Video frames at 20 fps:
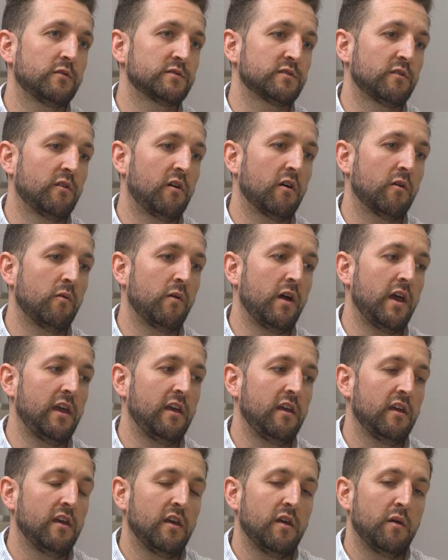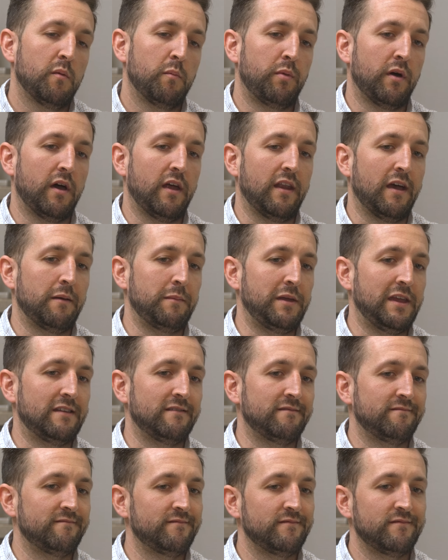goes a long way, but I
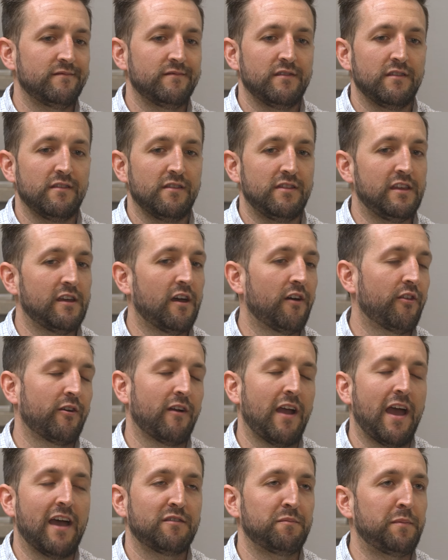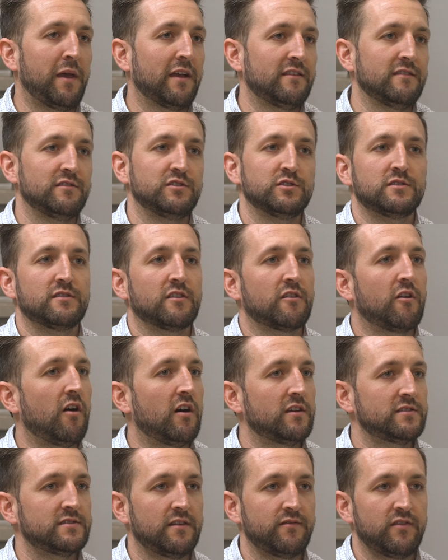mean, the other aspect is just the
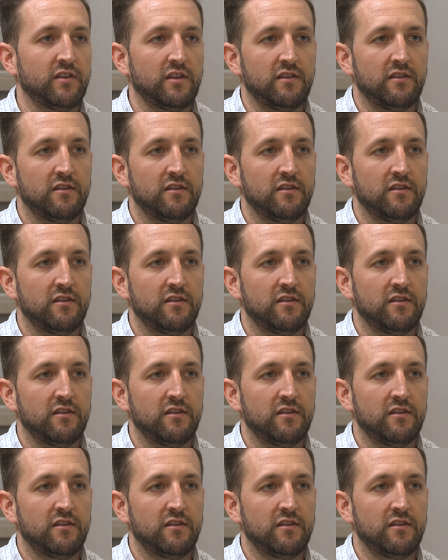cost of it.